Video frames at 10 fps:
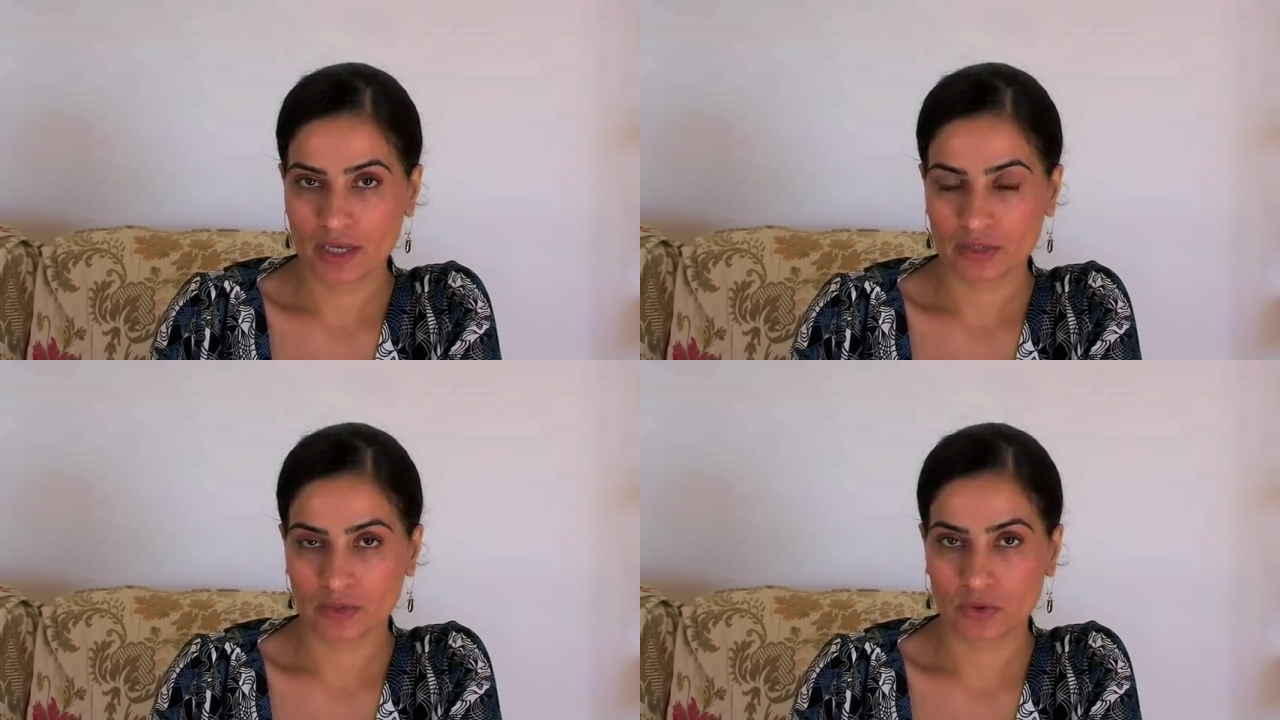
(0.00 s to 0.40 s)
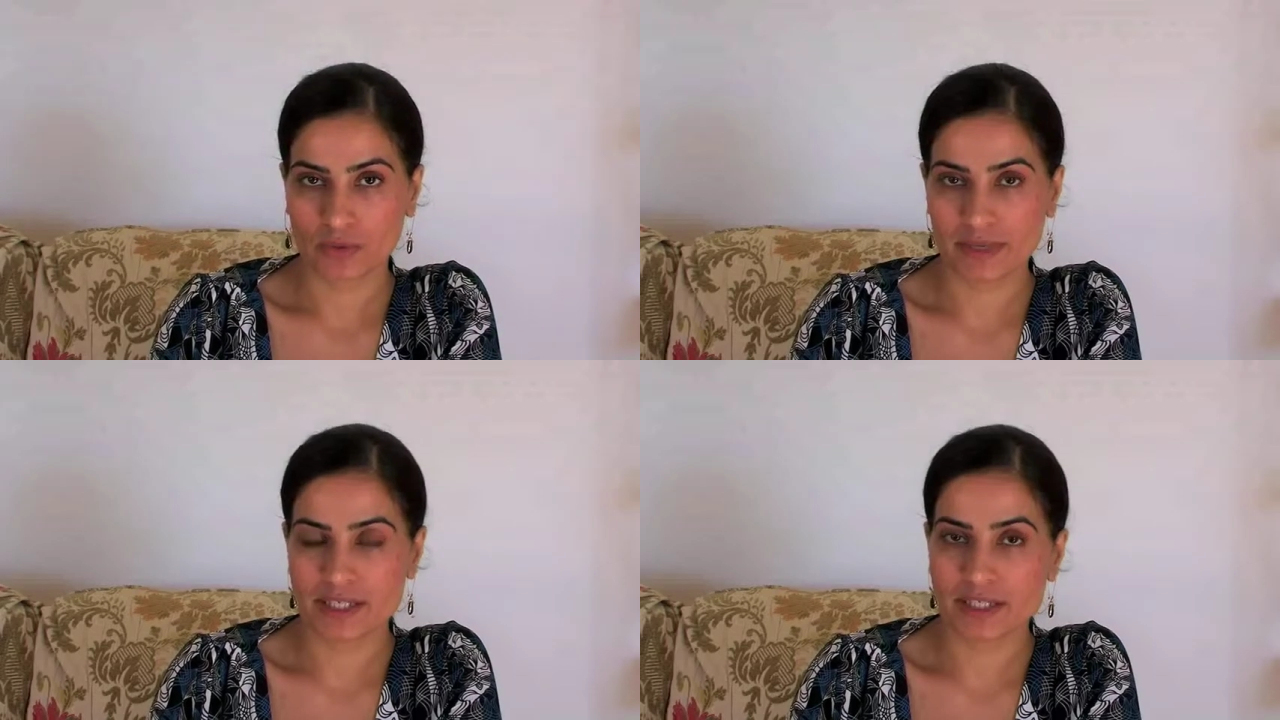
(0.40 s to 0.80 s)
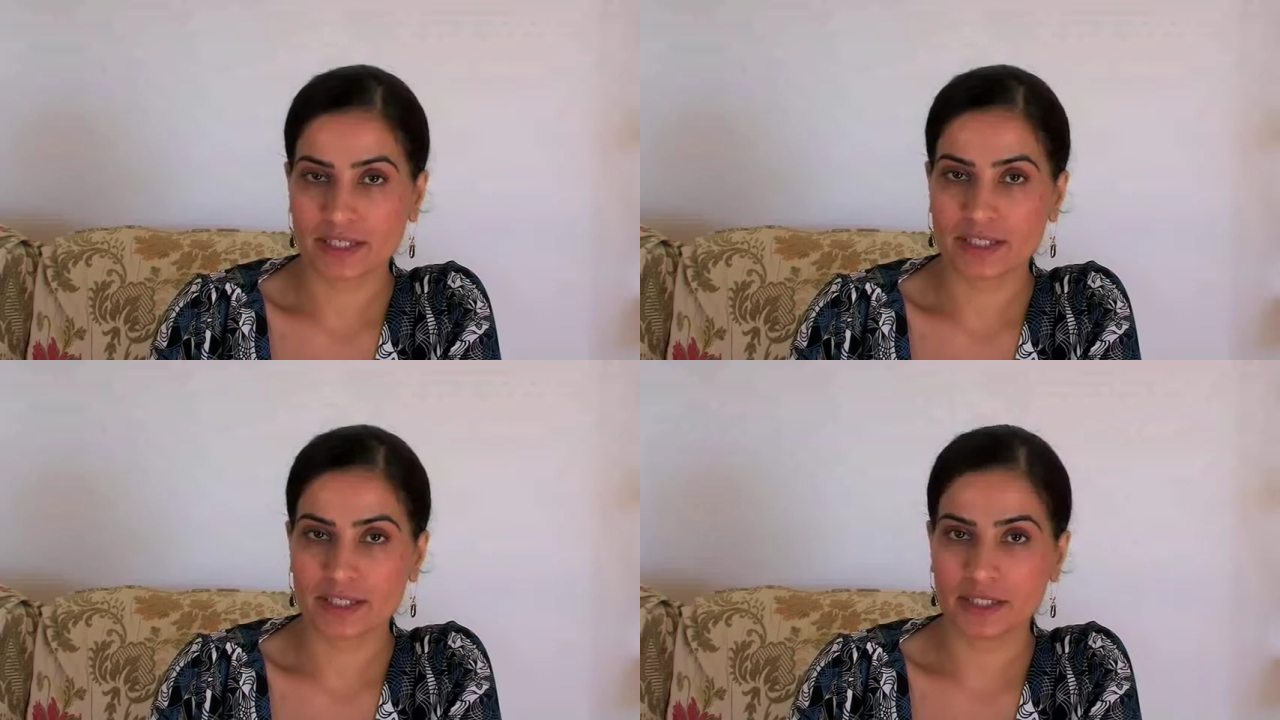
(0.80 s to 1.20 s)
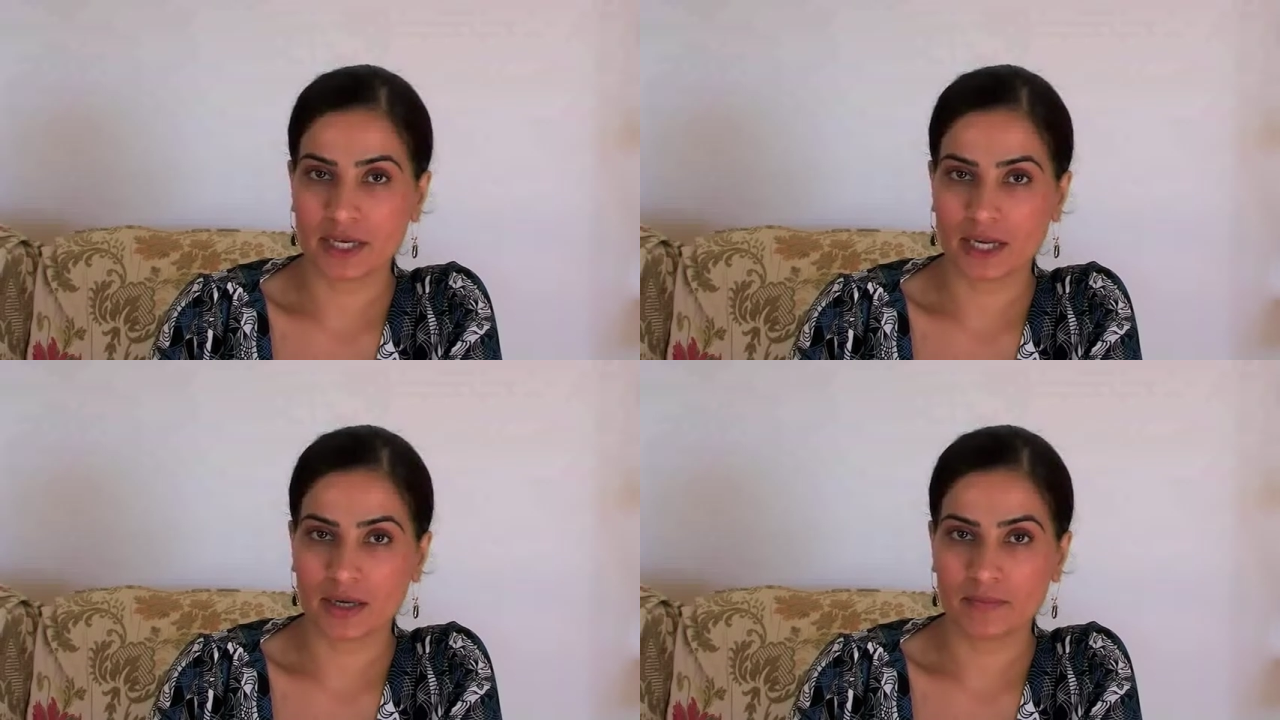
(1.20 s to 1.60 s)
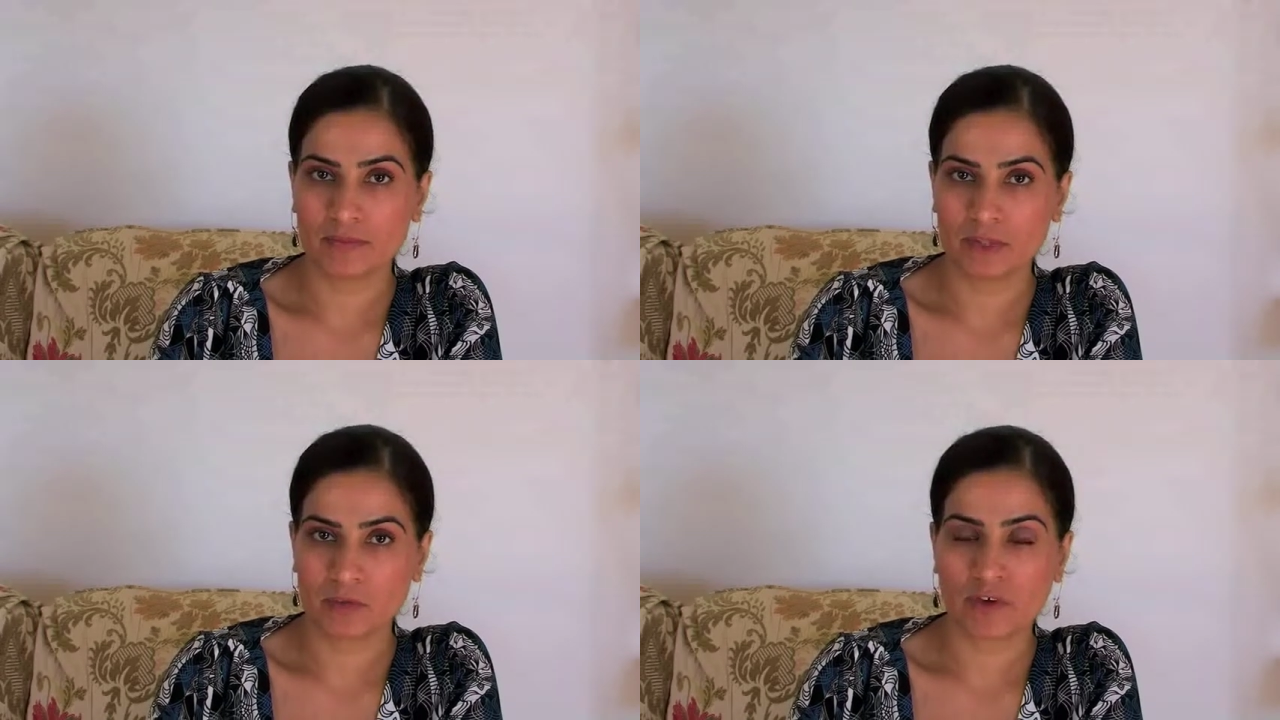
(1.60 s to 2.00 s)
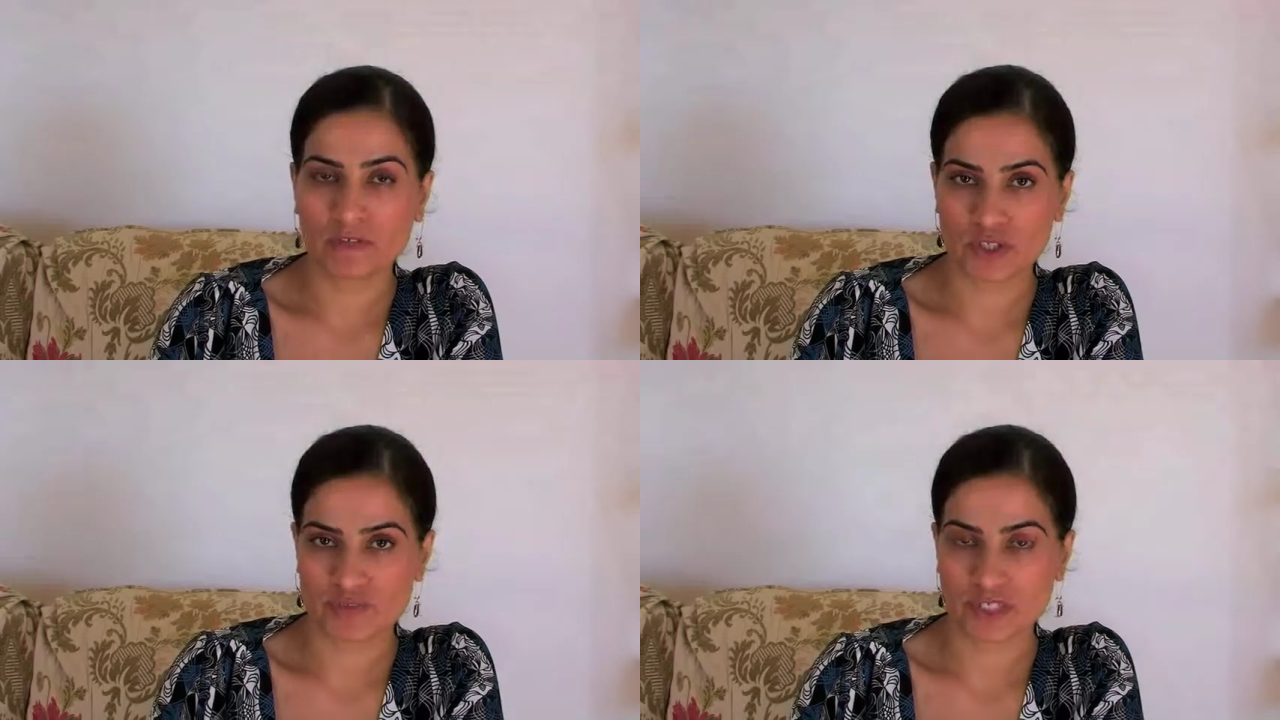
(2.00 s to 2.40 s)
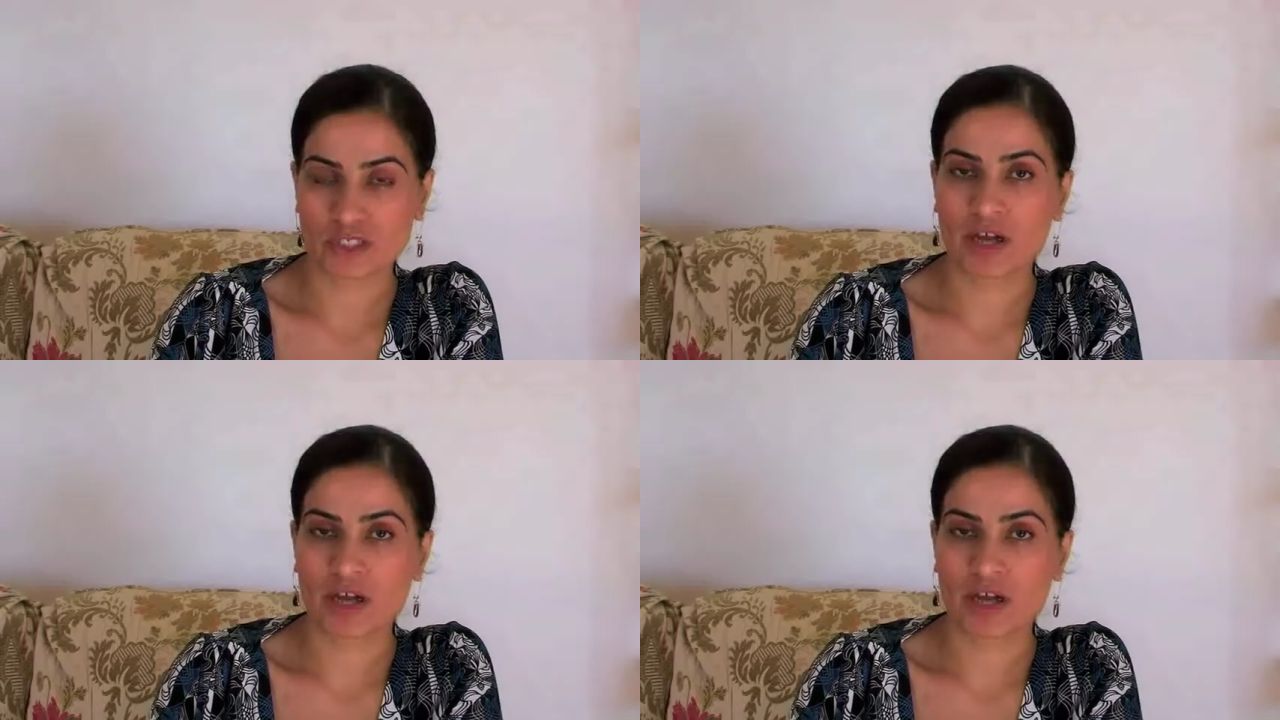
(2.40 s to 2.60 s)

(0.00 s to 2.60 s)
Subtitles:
So basically we have just